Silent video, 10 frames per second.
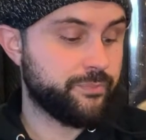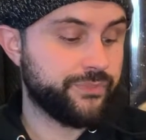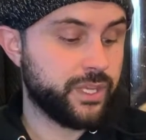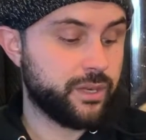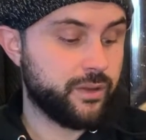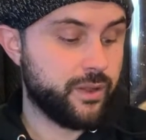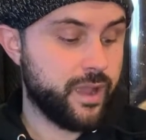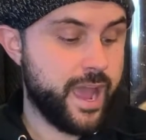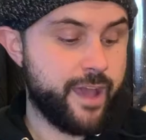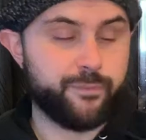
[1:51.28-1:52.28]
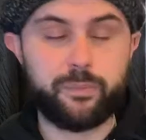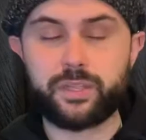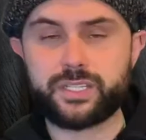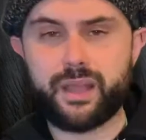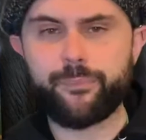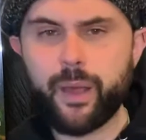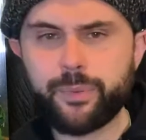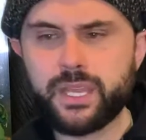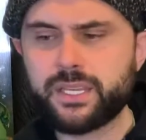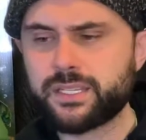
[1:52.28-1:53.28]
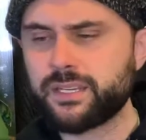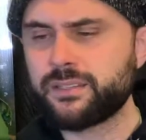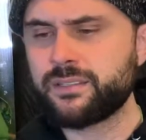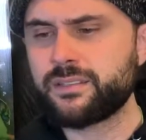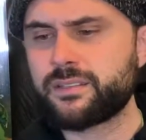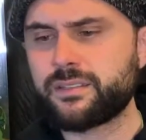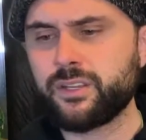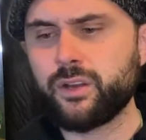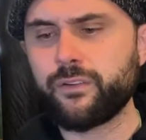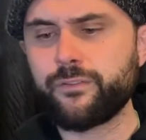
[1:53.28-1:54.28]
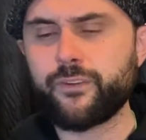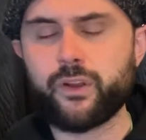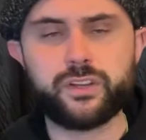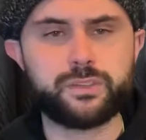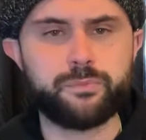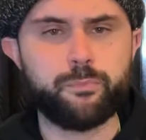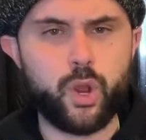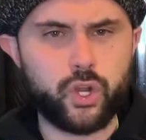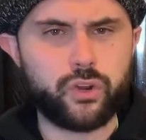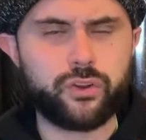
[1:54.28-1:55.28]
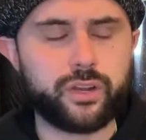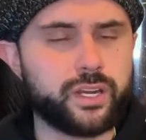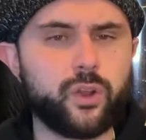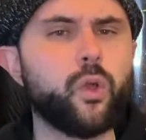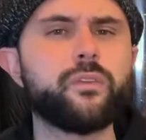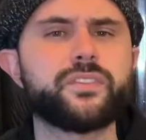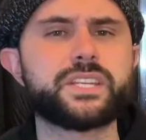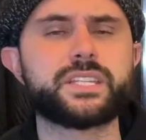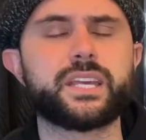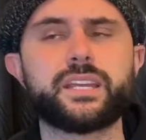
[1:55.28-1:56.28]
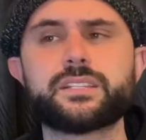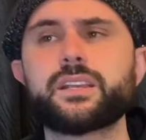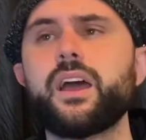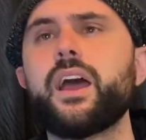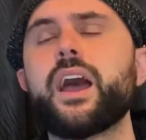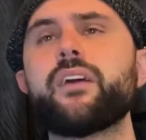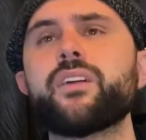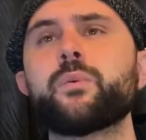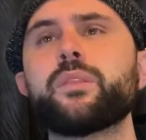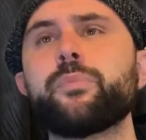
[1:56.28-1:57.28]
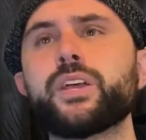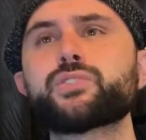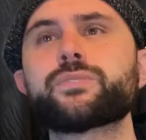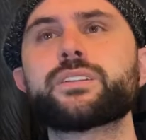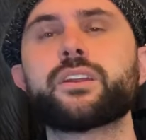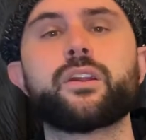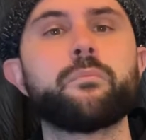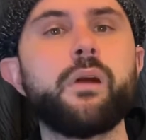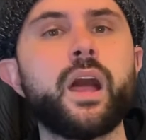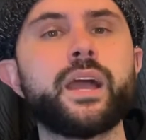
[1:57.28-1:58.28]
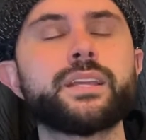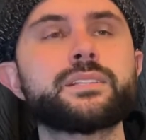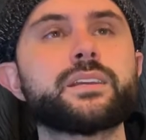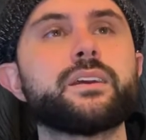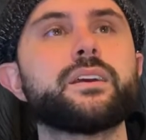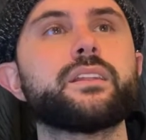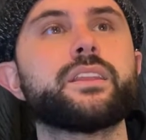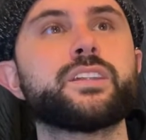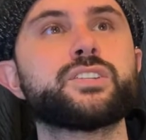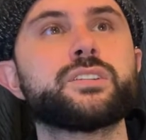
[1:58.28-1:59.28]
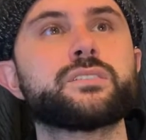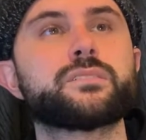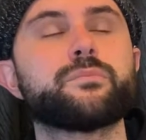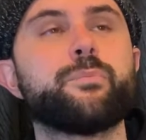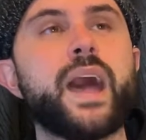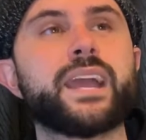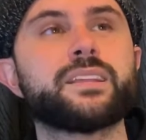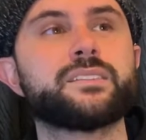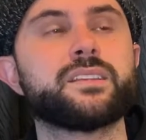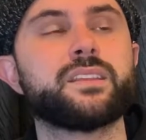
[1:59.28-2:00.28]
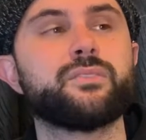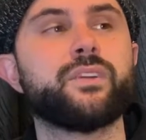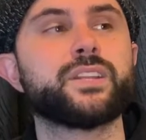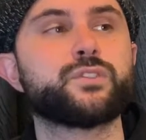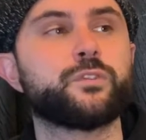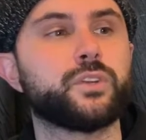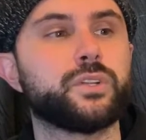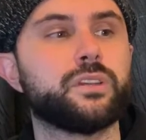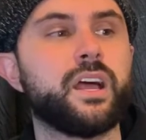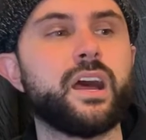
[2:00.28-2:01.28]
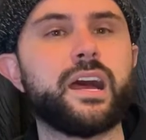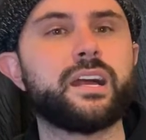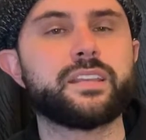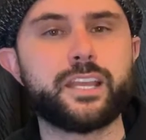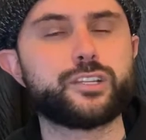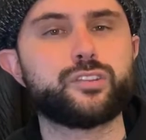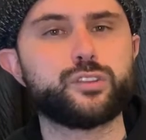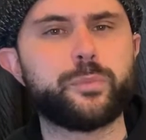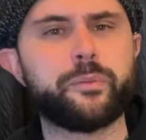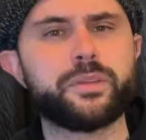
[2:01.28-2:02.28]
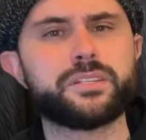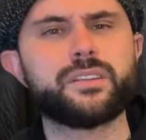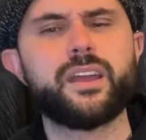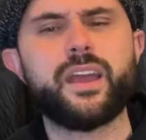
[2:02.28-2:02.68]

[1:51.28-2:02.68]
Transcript: you know, have people adopt puppies and, you know, fur is murderer and all of these things. And then when the bells reset her mind, then she's back into the vengeful, catch those puppies